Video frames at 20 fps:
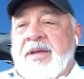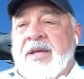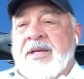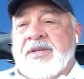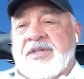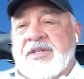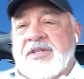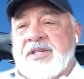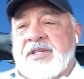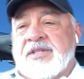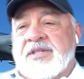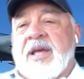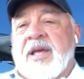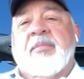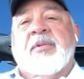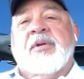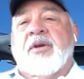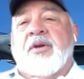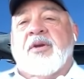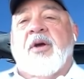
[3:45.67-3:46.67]
And she says, "I'm
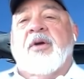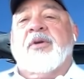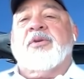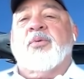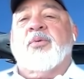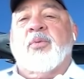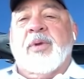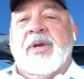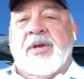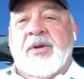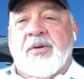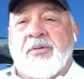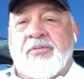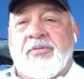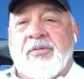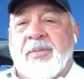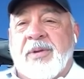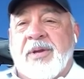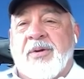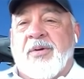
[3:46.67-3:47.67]
going to call you Rico
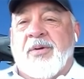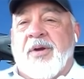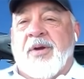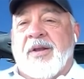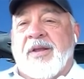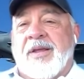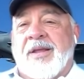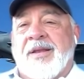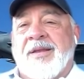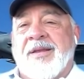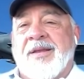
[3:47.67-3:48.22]
from here on in."